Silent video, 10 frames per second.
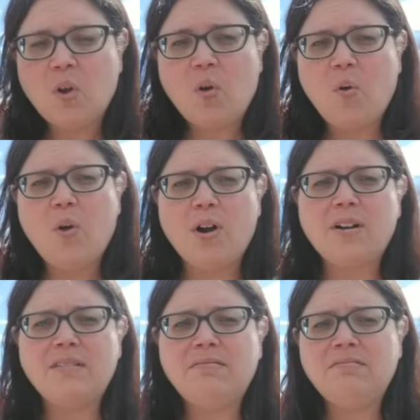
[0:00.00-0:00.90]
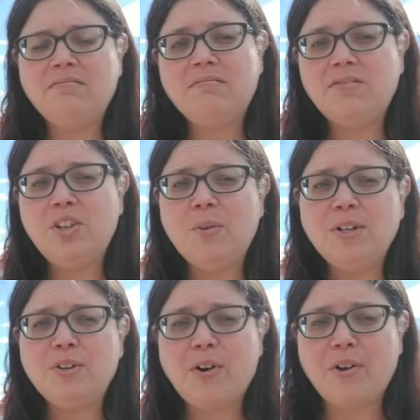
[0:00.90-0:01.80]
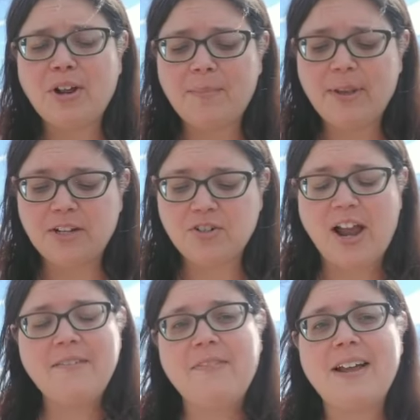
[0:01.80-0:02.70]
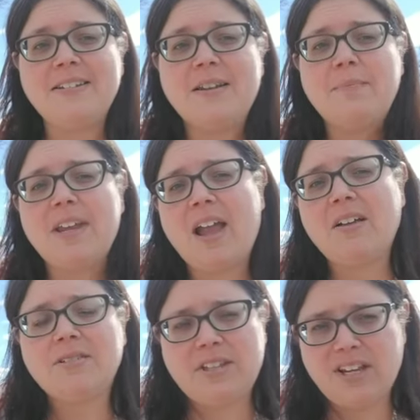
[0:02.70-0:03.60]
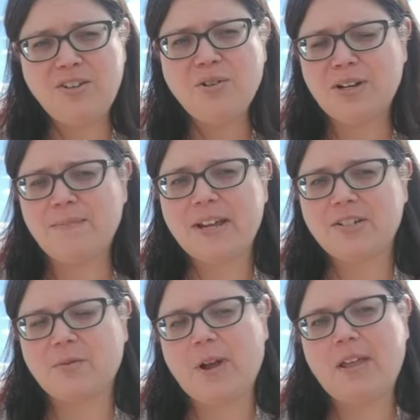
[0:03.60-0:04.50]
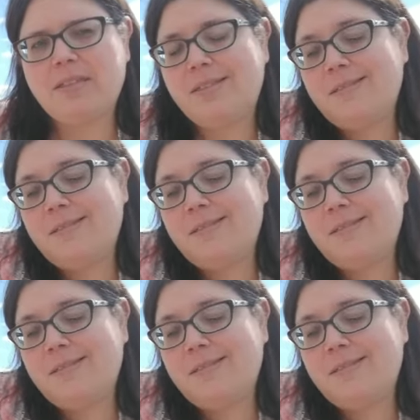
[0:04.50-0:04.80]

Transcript: or you and your grown-up can try and find something else that you could measure with.